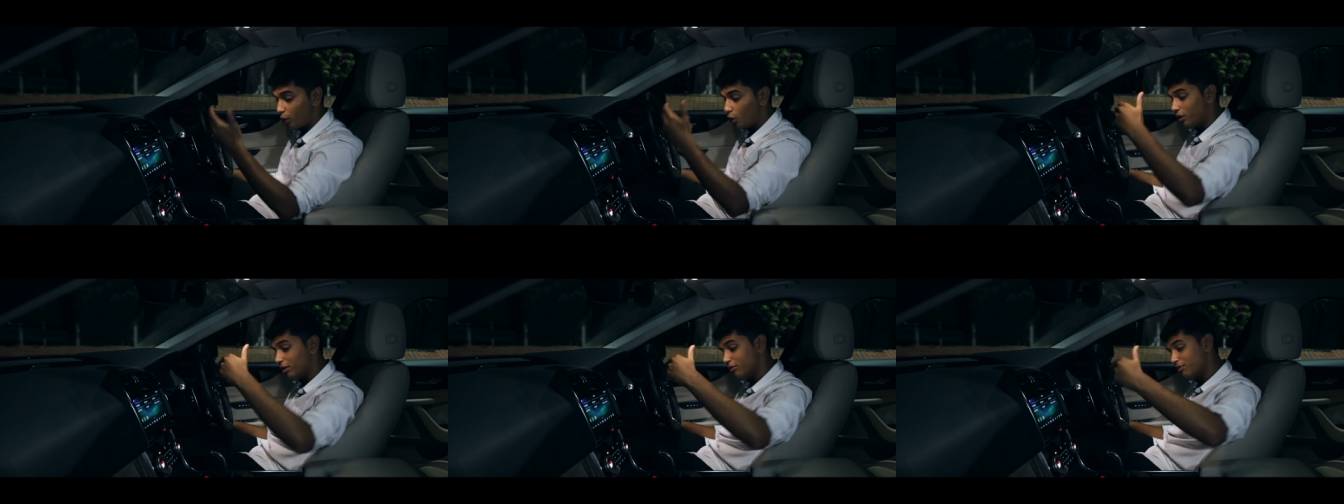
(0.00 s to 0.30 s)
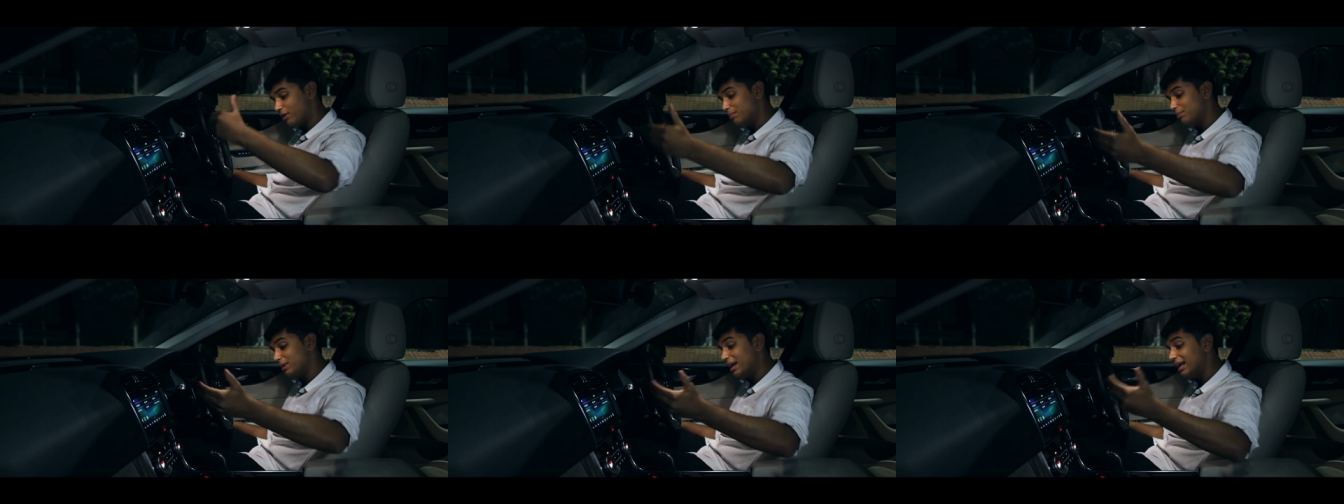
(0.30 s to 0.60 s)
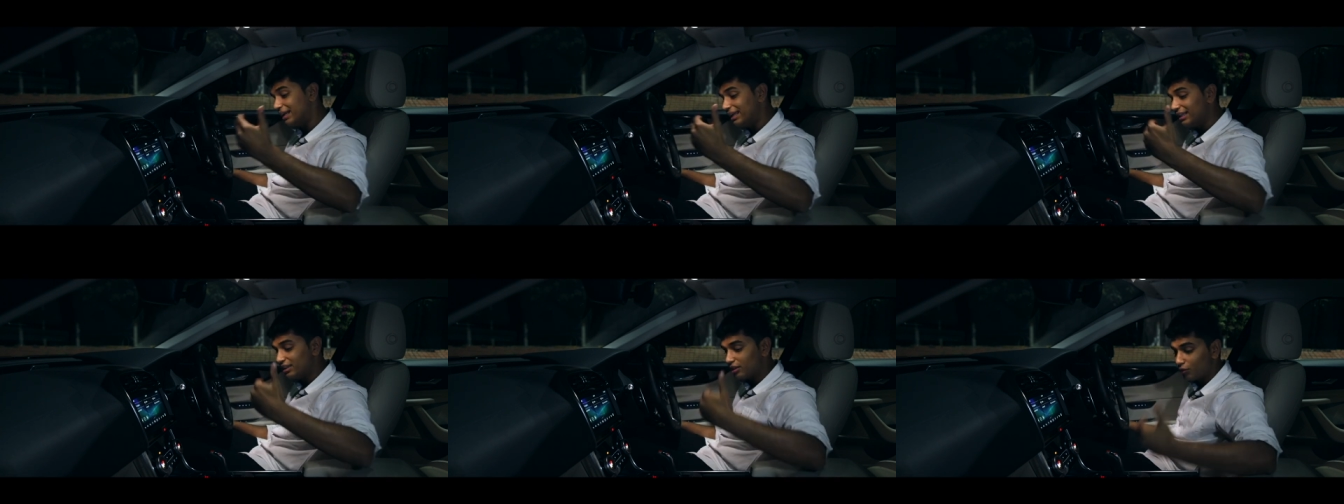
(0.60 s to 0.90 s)
or if I'm
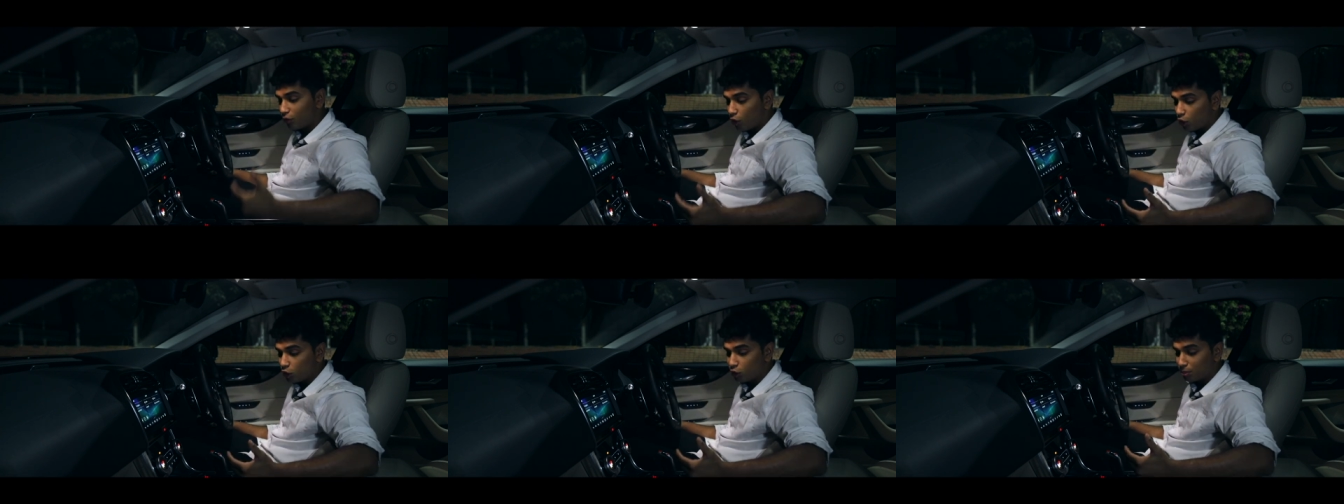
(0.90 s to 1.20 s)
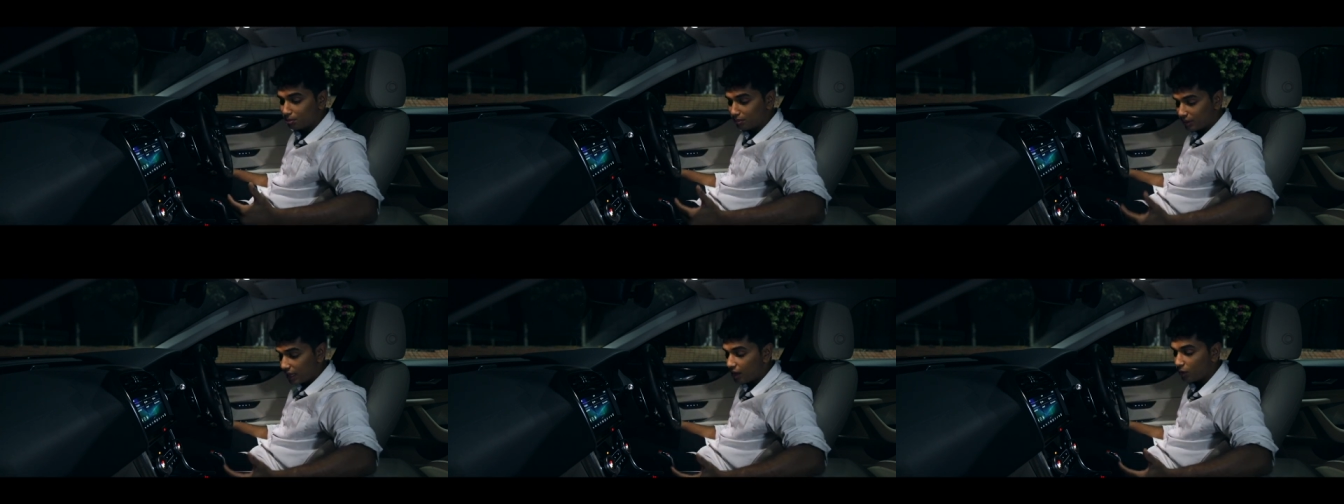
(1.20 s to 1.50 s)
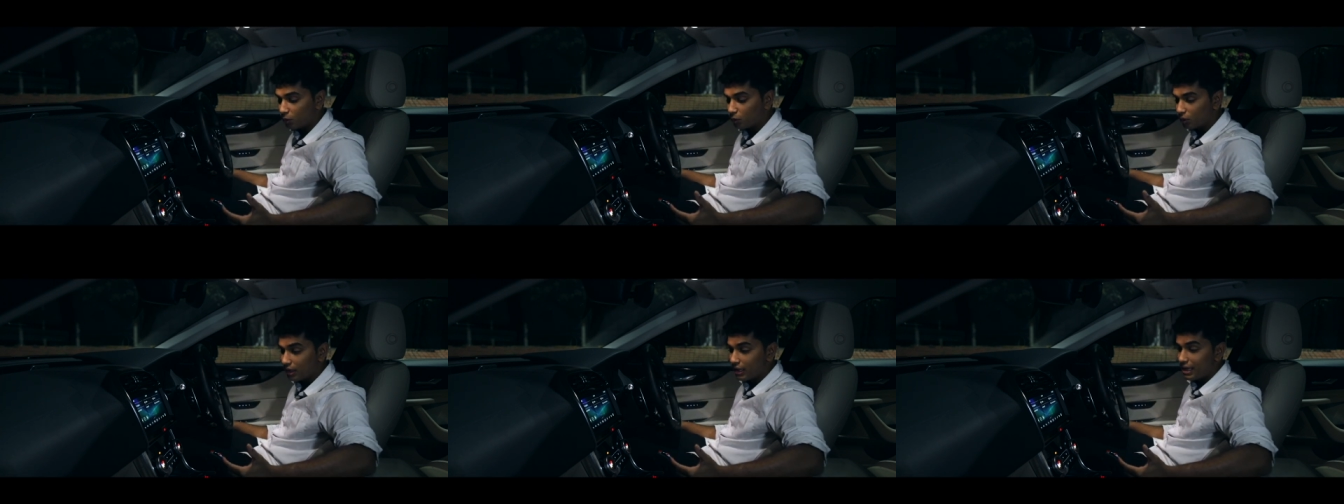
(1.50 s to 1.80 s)
getting the volume
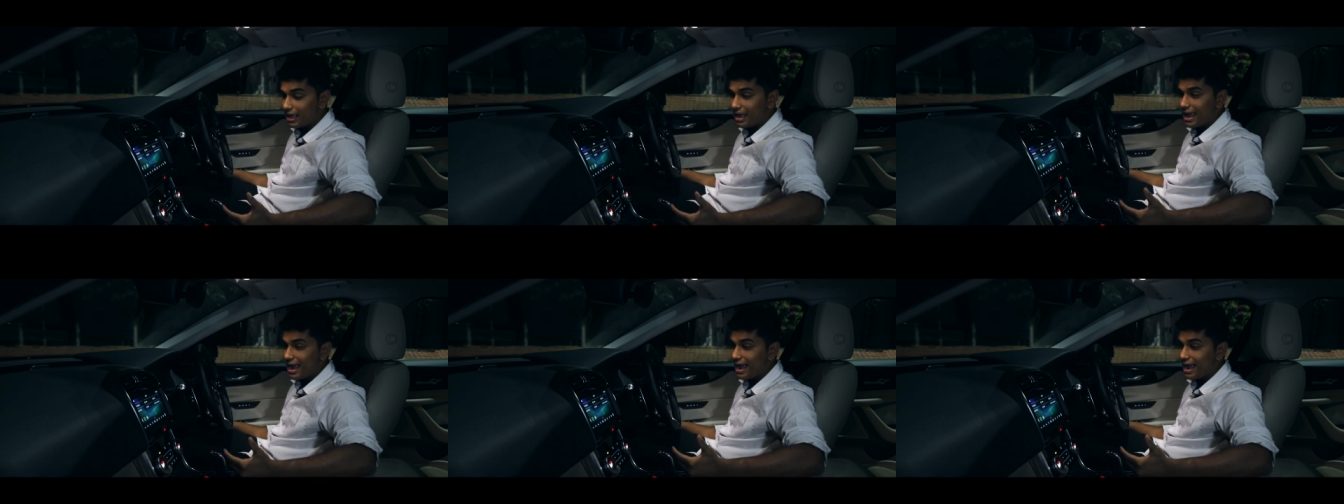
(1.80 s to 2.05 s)
down,